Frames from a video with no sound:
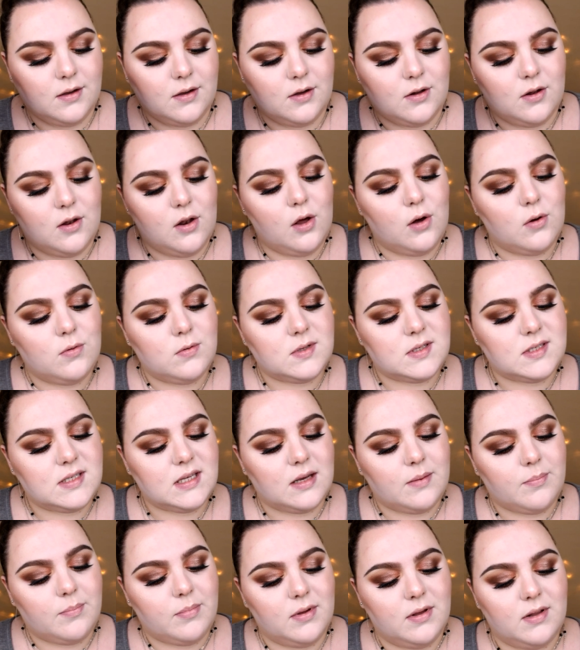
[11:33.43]

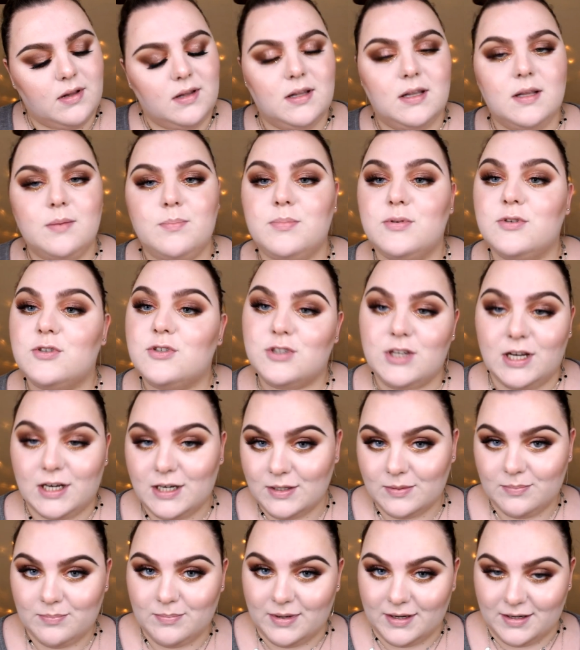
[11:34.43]
Close-Up Lip
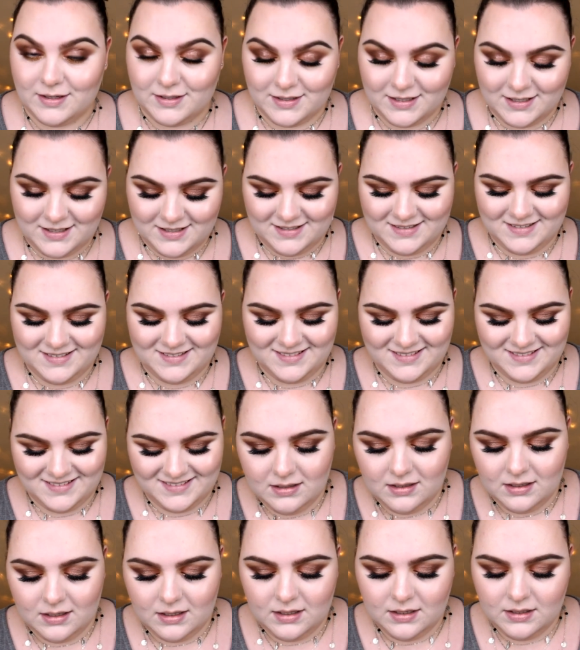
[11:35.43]
Shaper.
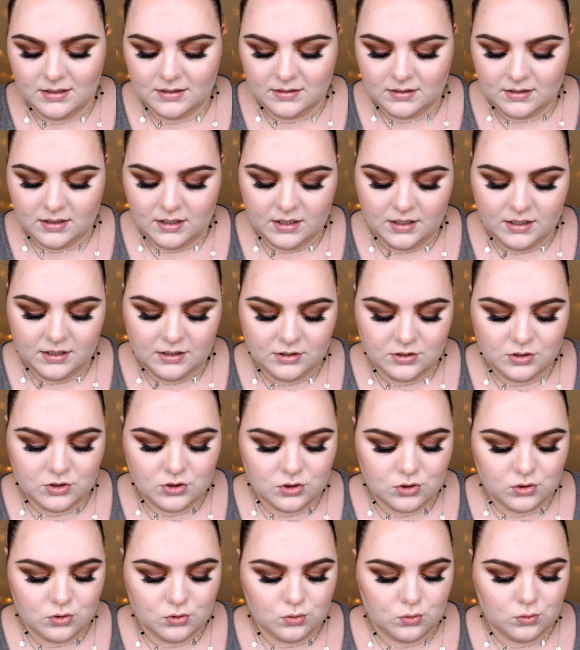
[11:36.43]
And I
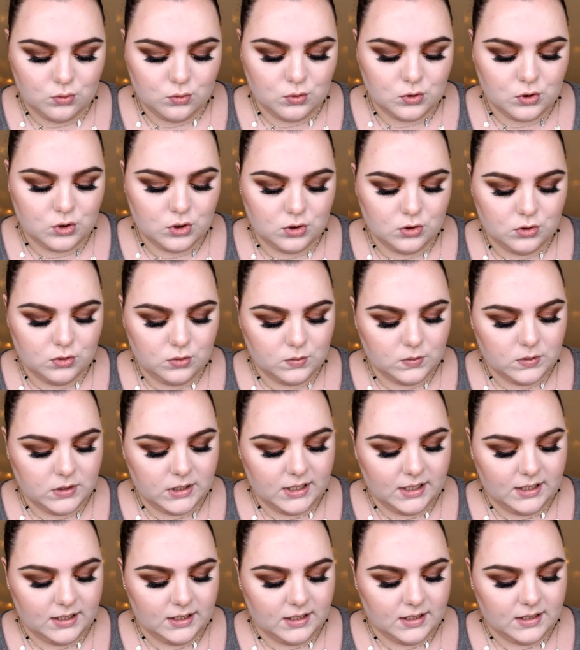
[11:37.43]
choose two
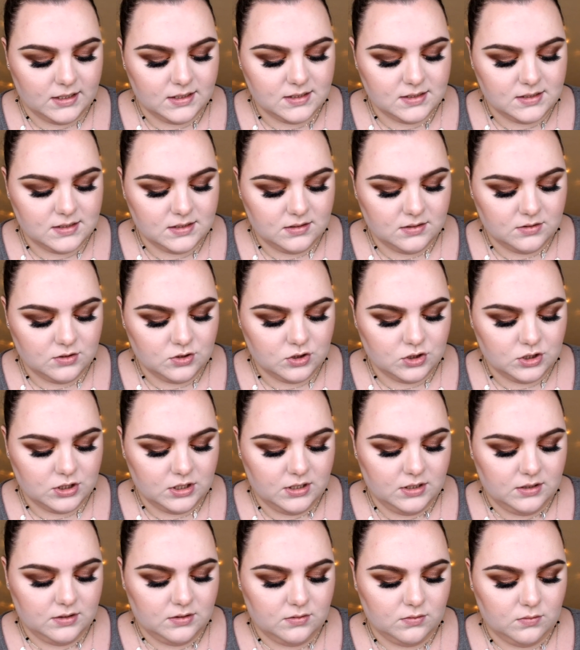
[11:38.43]
colors,
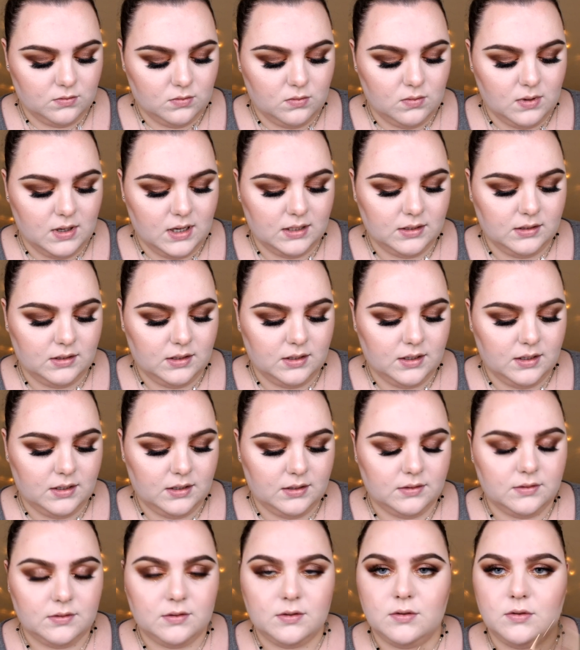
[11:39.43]
shade 1
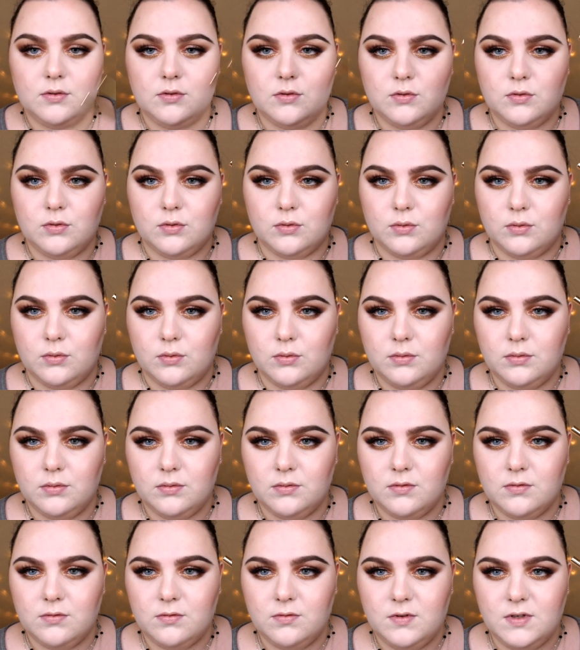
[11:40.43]
and 4,
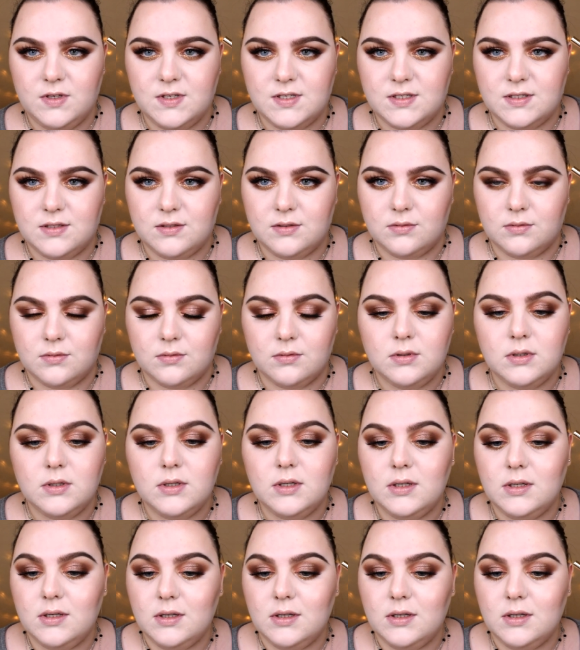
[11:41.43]
these two,